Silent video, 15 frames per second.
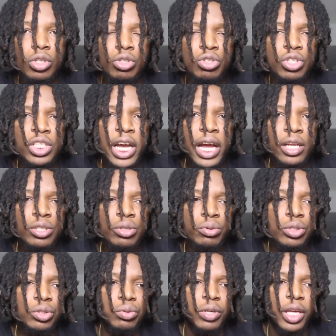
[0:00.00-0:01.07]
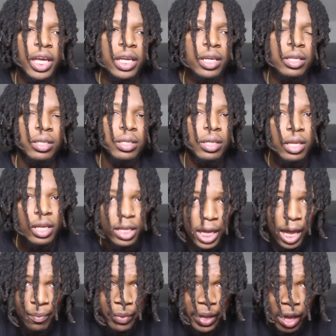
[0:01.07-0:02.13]
you just gotta do what you can.
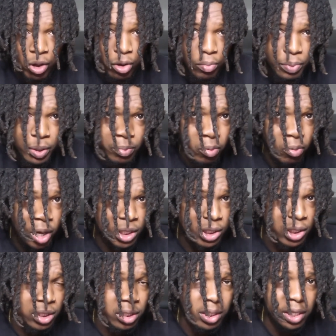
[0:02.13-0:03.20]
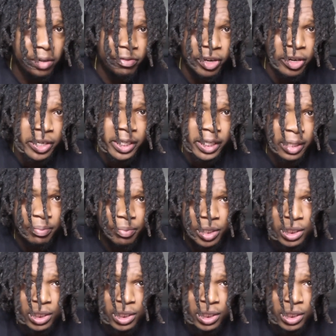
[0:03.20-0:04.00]
I mean, I hope people watch this to the very end,